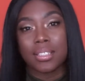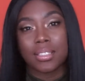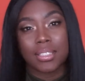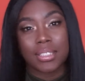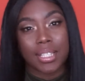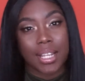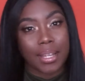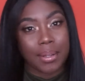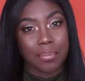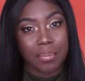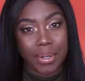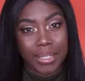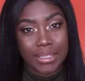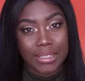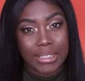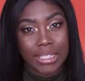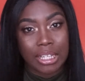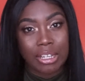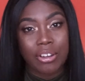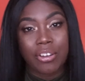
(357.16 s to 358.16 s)
like
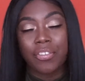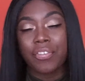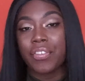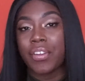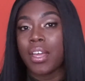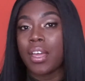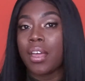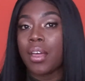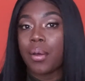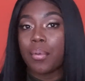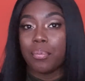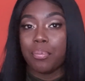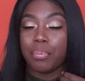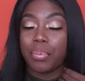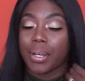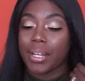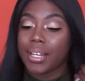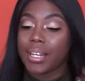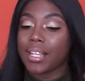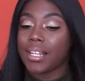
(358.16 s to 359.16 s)
myself,
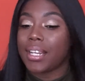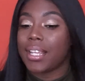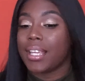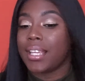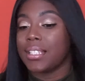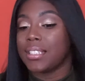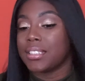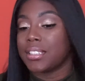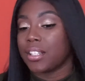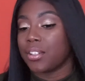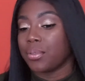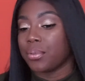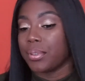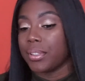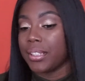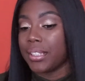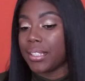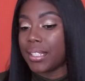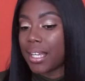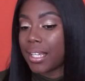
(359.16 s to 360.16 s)
but it is a
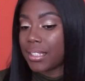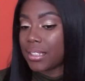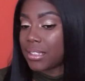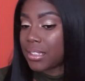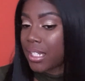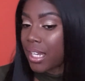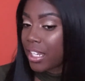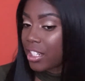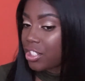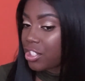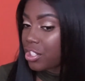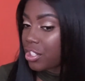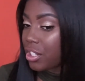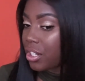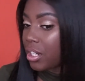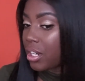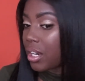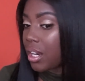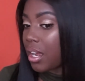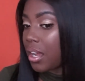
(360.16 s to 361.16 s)
really nice
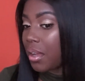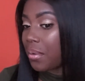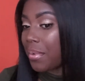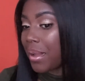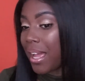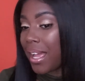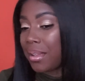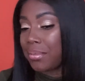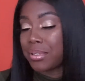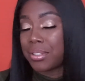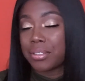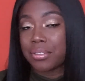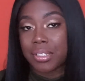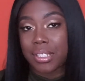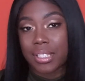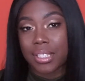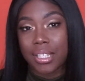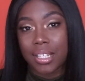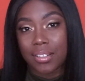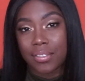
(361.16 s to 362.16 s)
texture. I
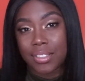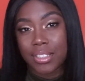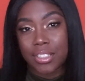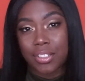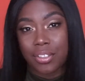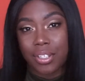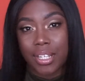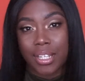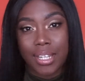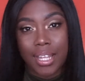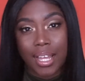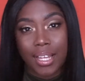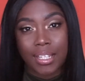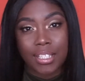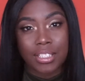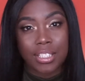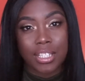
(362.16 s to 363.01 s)
absolutely love silky yucky